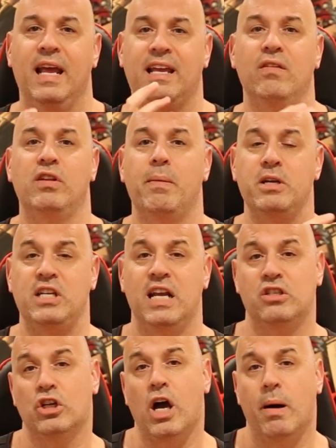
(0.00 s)
it gives them a
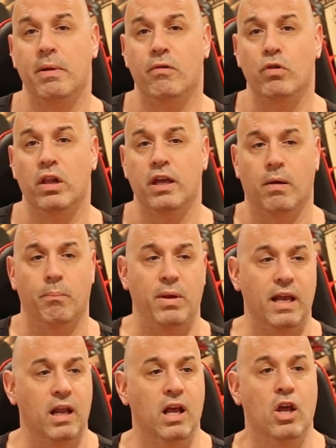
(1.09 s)
chance to come in and really
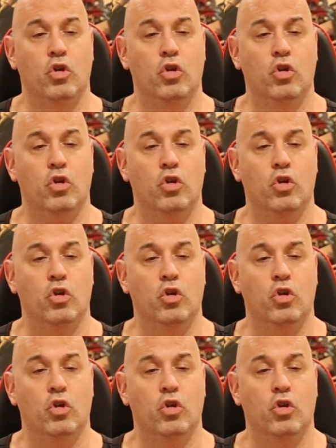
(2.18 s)
compete.